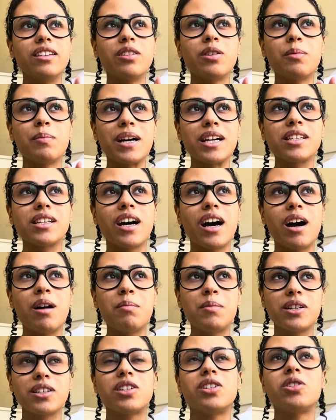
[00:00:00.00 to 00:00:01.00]
No matter how
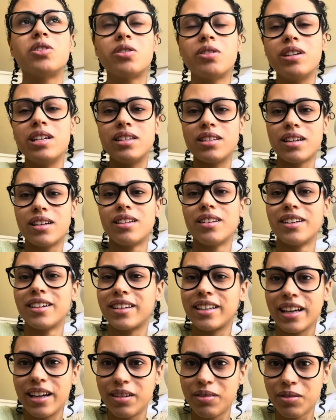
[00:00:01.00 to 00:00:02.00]
much trees I
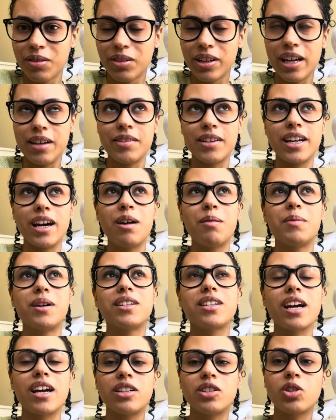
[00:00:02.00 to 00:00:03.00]
looked at in real life and how
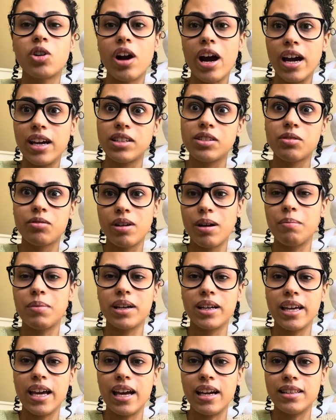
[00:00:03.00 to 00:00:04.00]
much I tried to
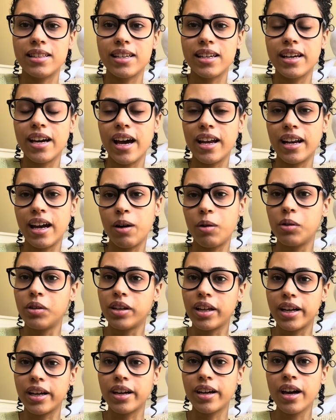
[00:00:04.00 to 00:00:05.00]
replicate it, and I would
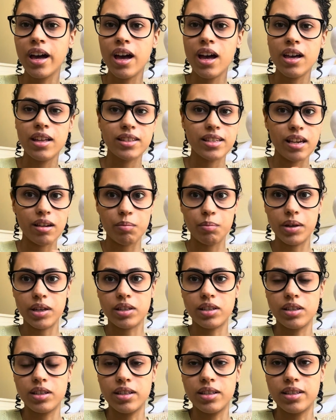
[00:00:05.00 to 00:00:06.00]
like take
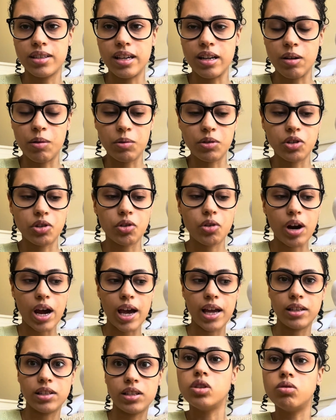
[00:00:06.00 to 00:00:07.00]
pictures and I would
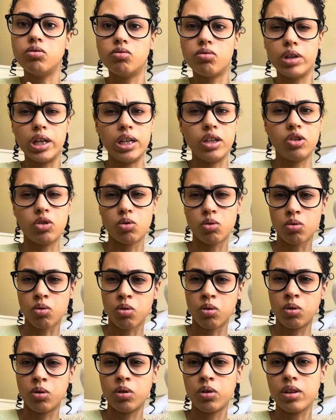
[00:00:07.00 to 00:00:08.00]
try to
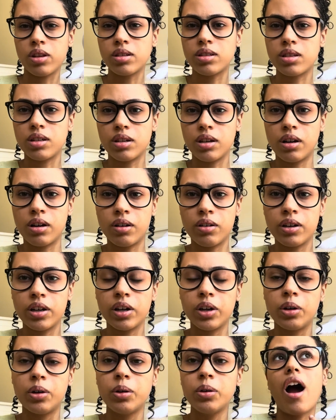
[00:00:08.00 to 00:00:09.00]
redraw the
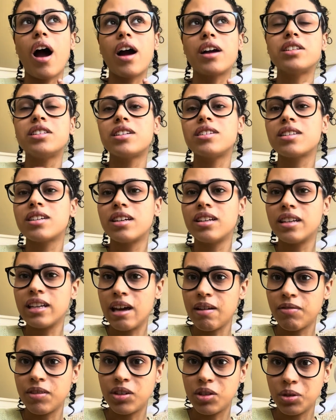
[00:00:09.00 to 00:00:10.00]
scenario, I just could
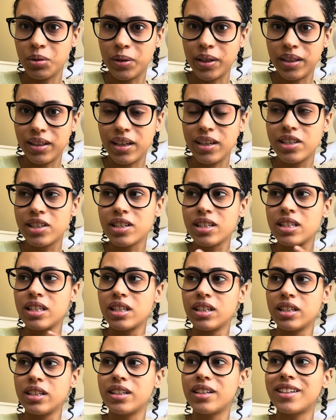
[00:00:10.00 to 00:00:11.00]
never do it. It just
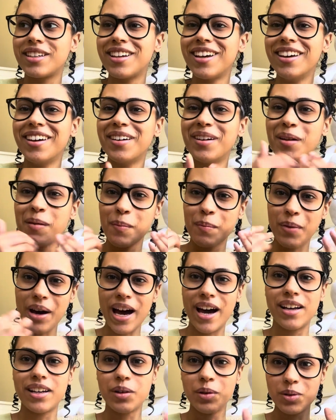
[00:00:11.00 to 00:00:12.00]
looked
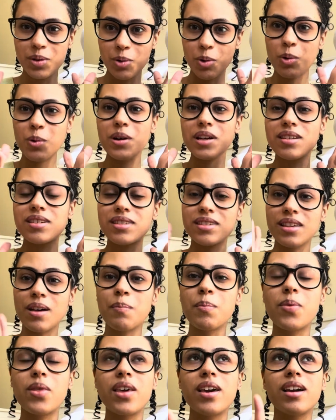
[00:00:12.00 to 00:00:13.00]
bad. There was always
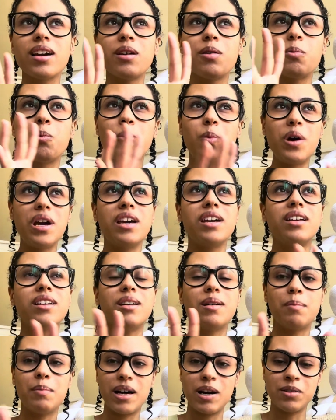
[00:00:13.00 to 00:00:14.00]
something weird
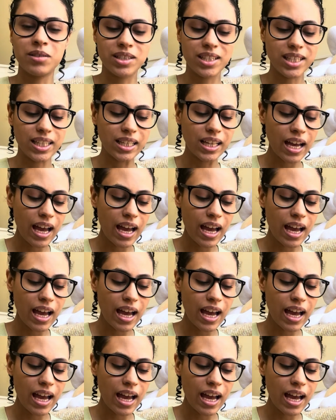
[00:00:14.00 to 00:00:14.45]
about it.